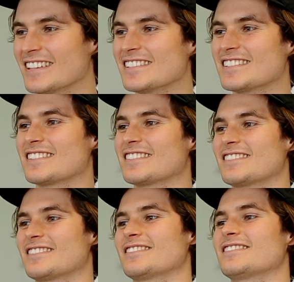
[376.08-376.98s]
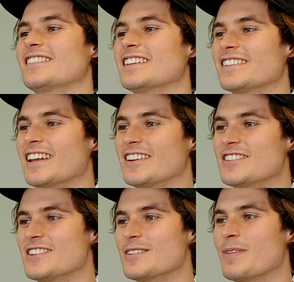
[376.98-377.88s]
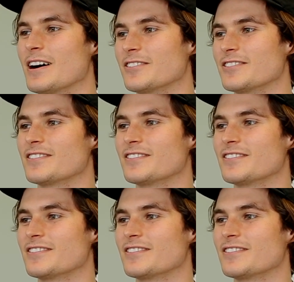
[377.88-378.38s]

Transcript: there's an energy about